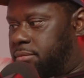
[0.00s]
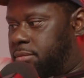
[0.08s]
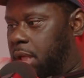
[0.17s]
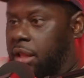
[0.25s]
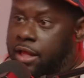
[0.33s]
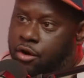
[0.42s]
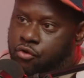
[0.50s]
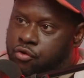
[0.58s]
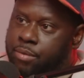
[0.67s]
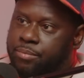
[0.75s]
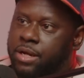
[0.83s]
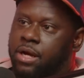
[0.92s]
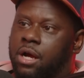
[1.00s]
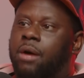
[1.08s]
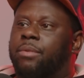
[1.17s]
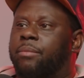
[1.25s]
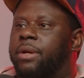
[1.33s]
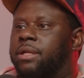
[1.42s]
let a crip nigga come
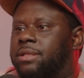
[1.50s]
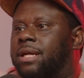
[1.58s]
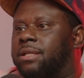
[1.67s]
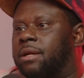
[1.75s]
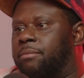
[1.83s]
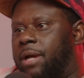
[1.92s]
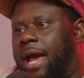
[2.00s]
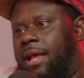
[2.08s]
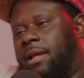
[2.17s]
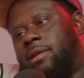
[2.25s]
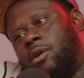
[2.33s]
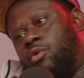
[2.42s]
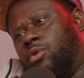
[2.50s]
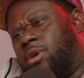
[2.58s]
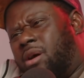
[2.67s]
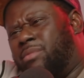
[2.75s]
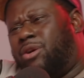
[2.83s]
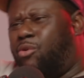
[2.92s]
to me and act like they gonna
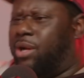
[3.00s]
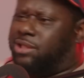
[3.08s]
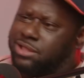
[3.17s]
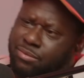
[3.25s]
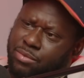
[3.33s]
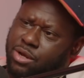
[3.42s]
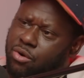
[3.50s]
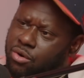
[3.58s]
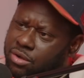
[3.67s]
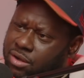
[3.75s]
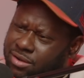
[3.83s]
come and question me or